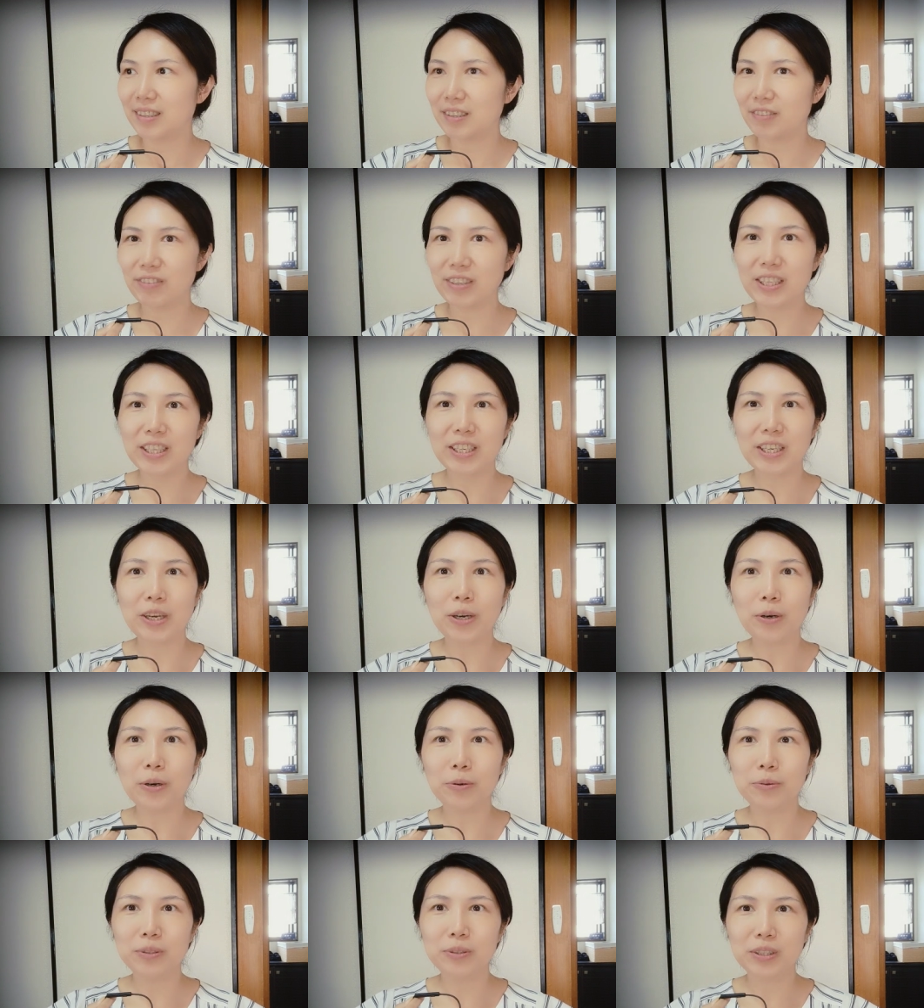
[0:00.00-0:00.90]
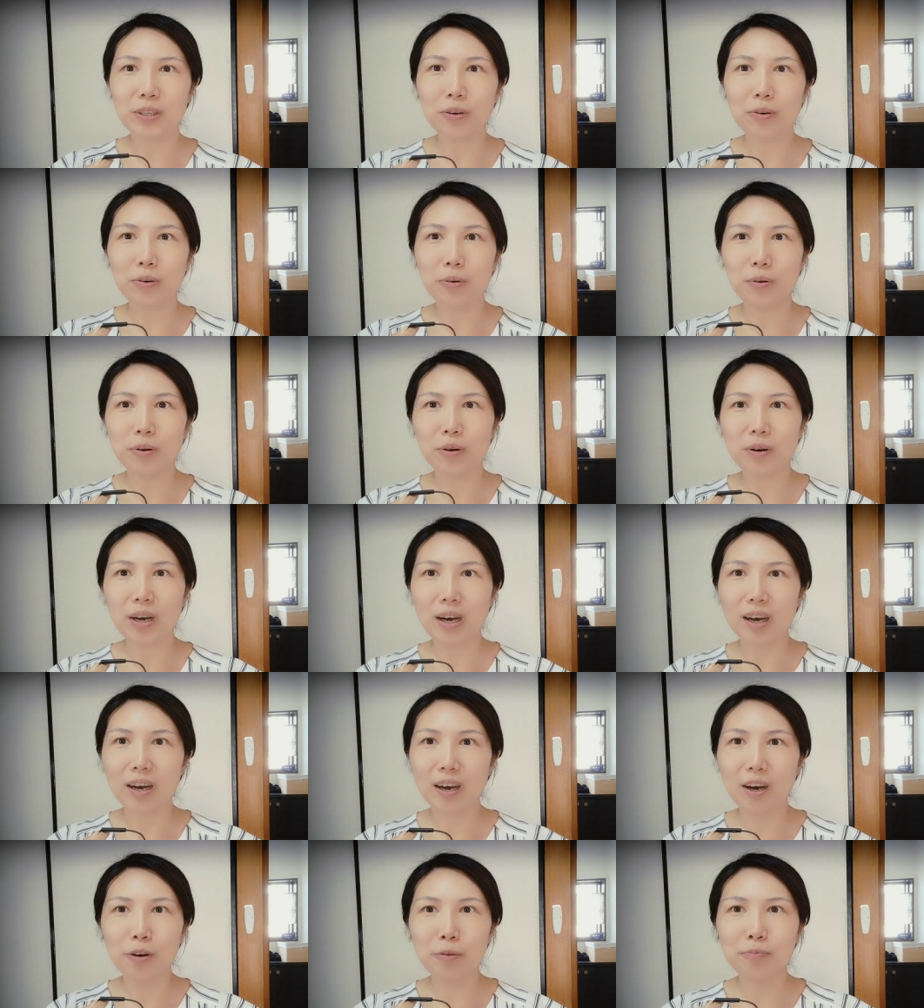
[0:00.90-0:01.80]
video, so
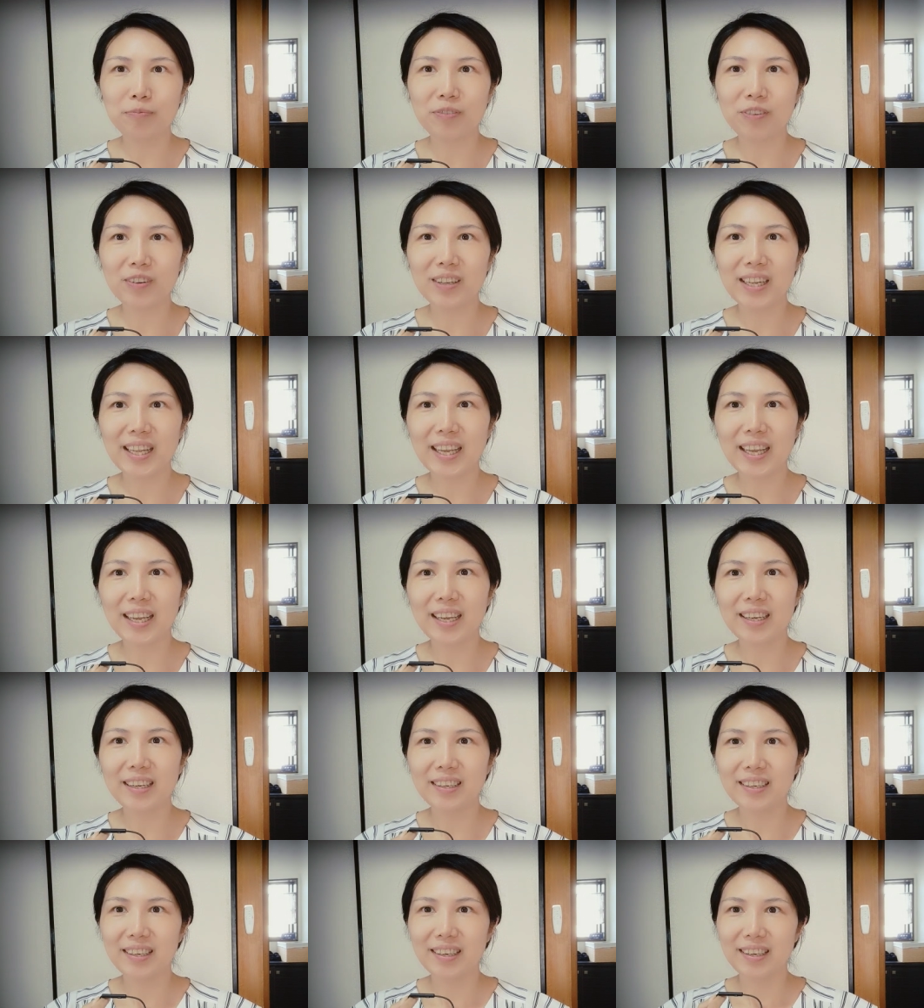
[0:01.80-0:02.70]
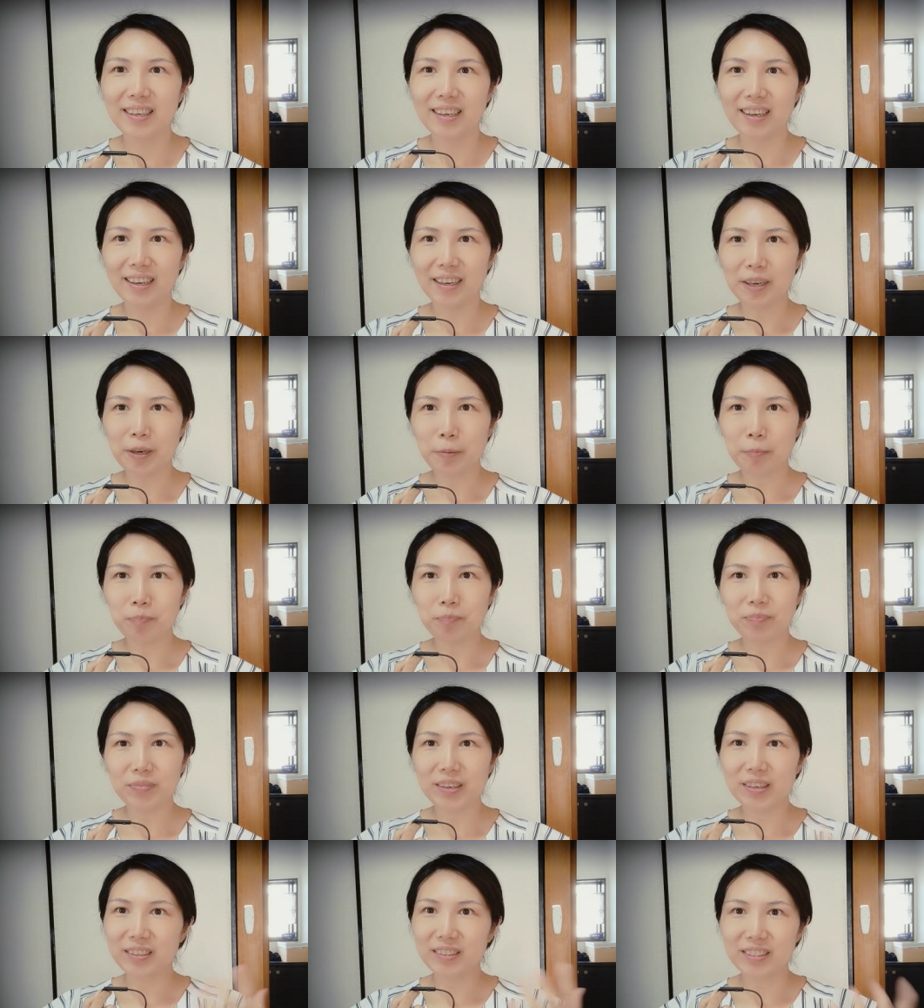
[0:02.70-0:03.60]
uh, hopefully um,
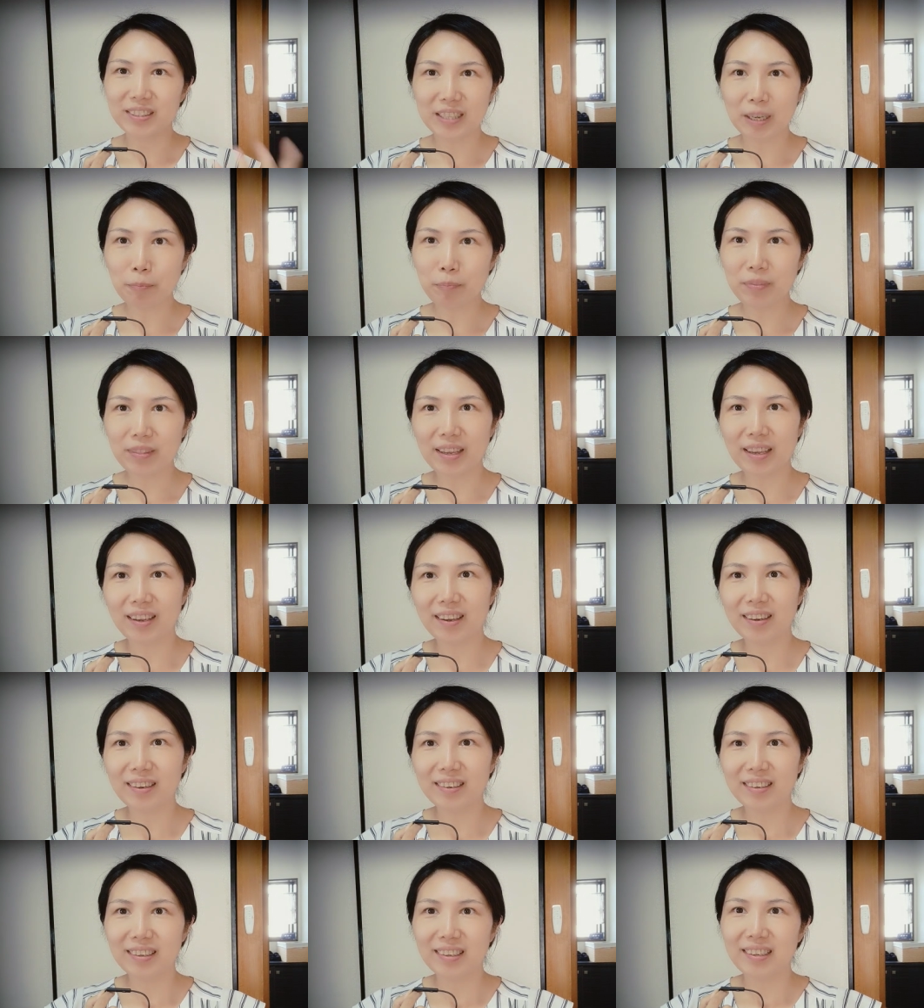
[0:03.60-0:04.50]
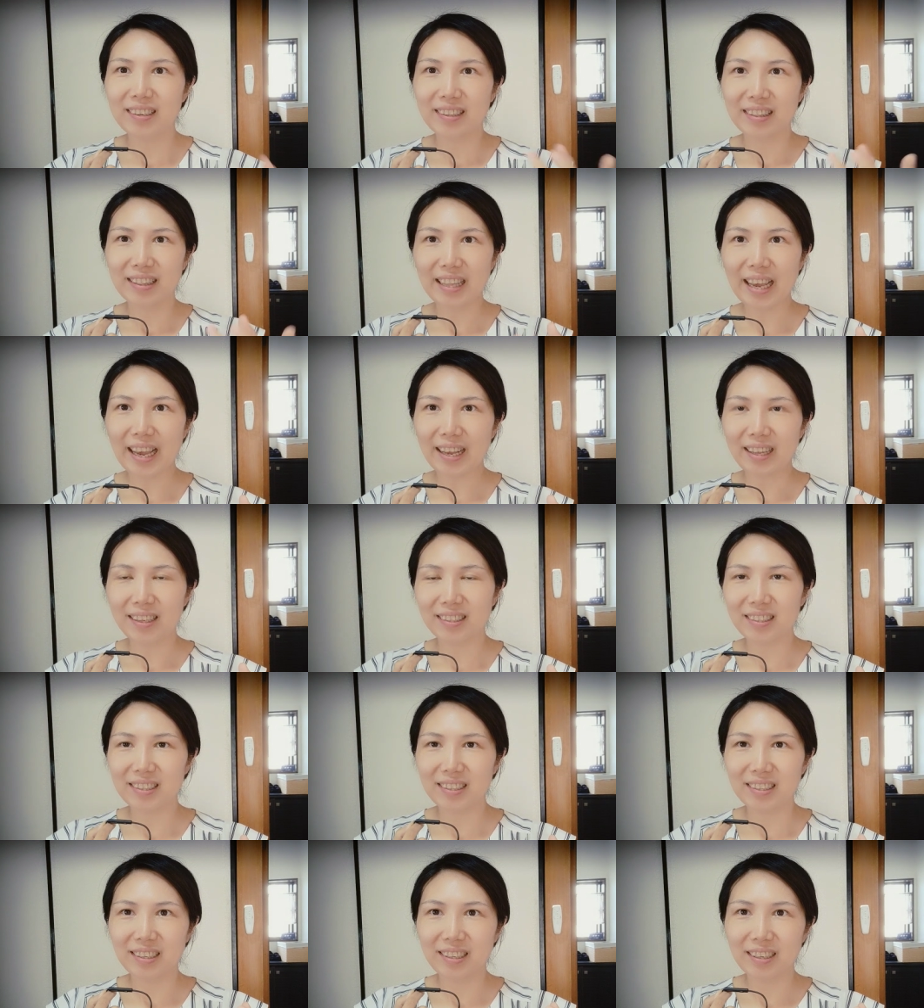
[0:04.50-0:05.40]
there's something that
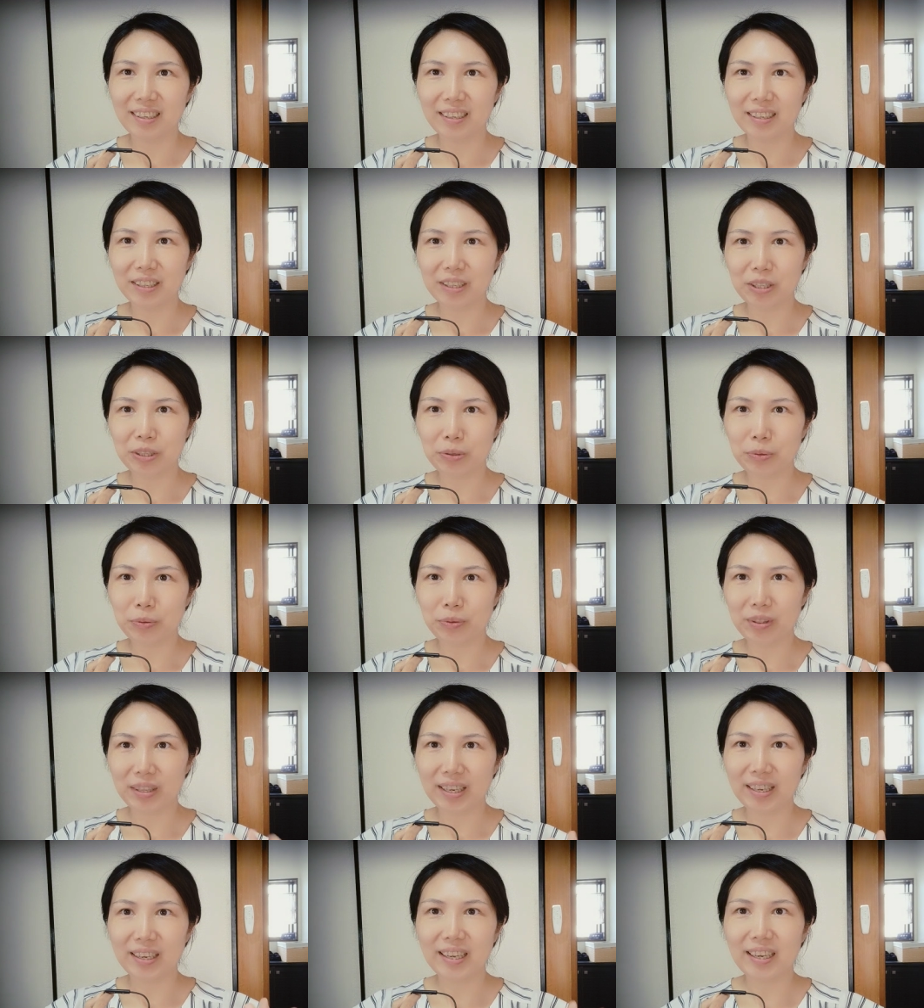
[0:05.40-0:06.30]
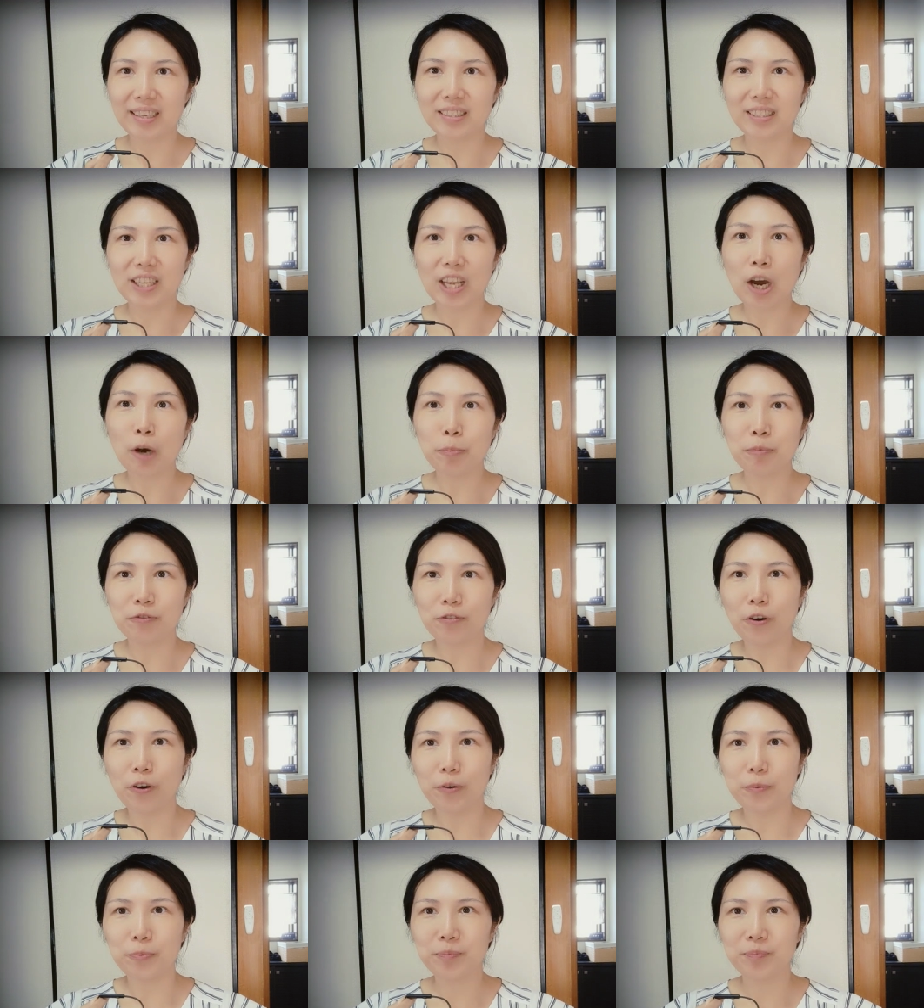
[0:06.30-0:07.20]
uh, you think is
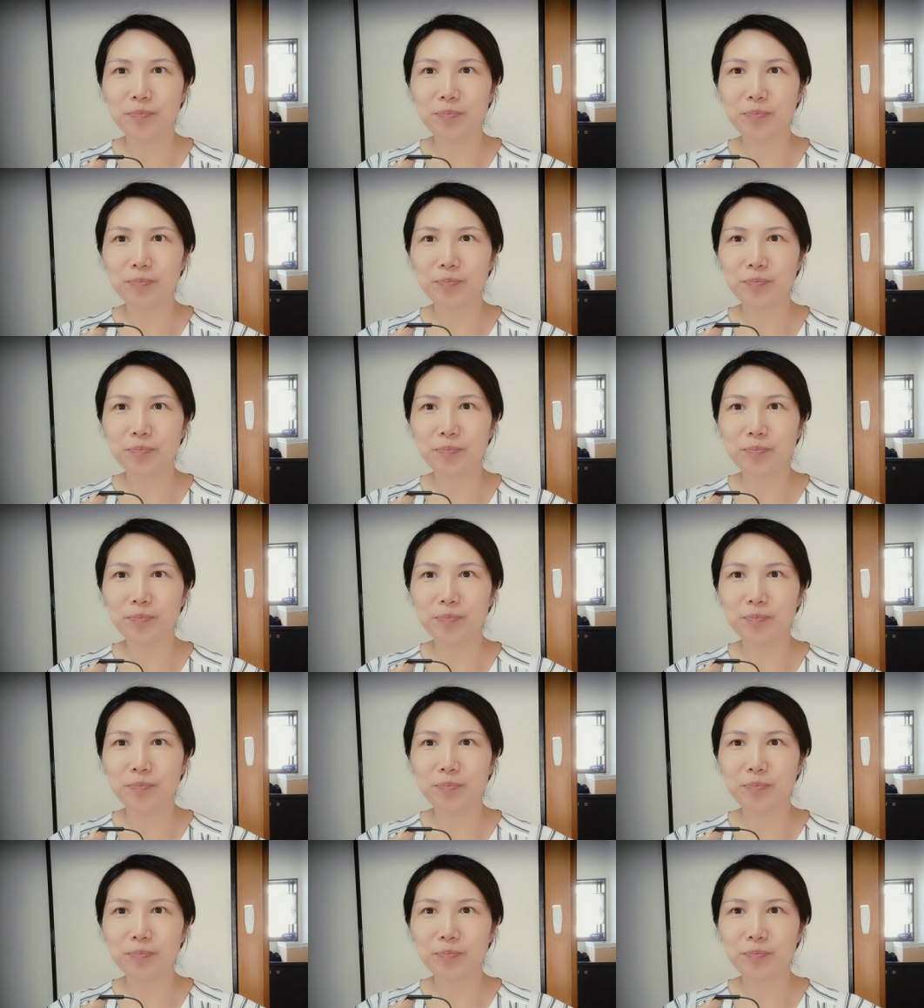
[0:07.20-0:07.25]
helpful.